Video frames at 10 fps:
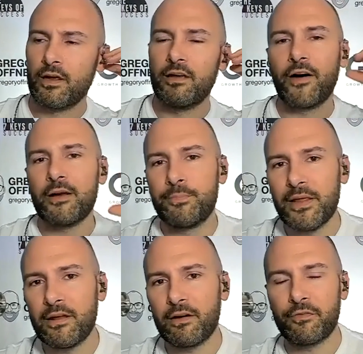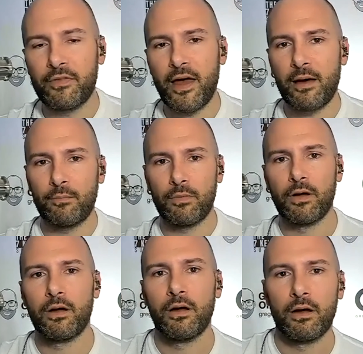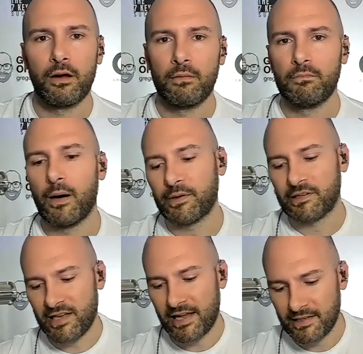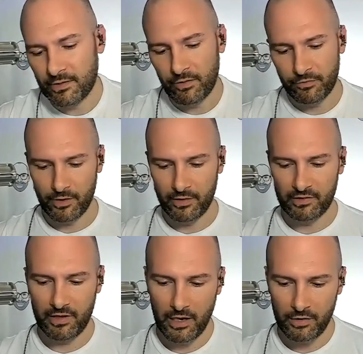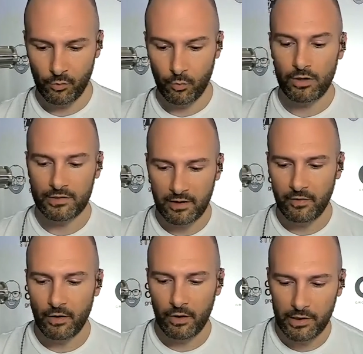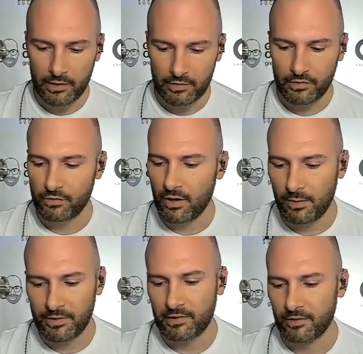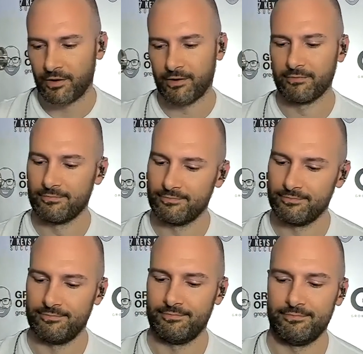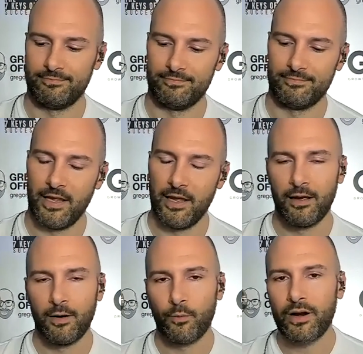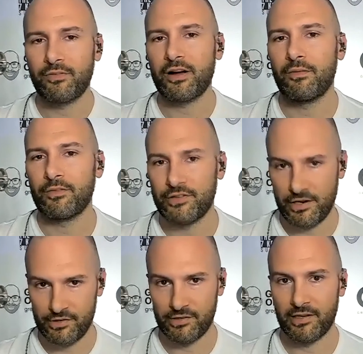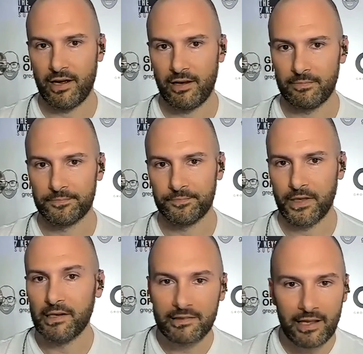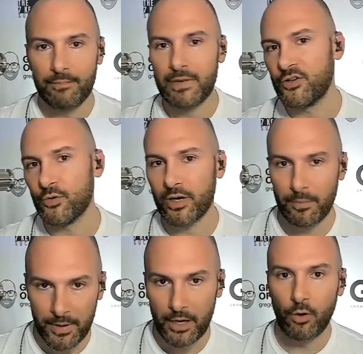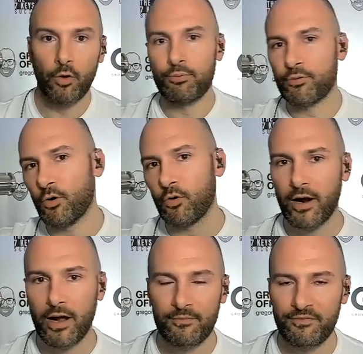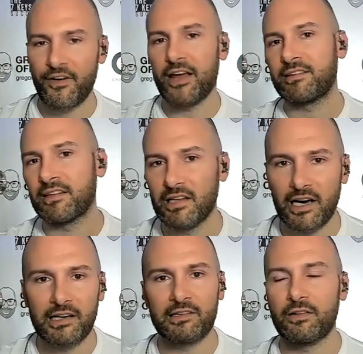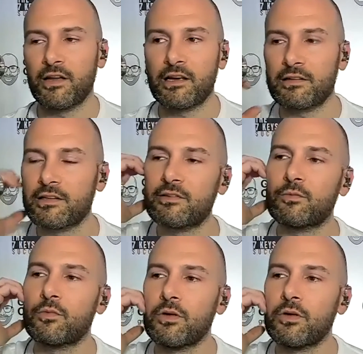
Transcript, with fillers: If I had been there for them, I would have sat down on the front of the stage or walked out in the audience and just calmly said, Look, we're gonna have a conversation today mm-hmm. instead of me doing a big old program, fancy lights and things, because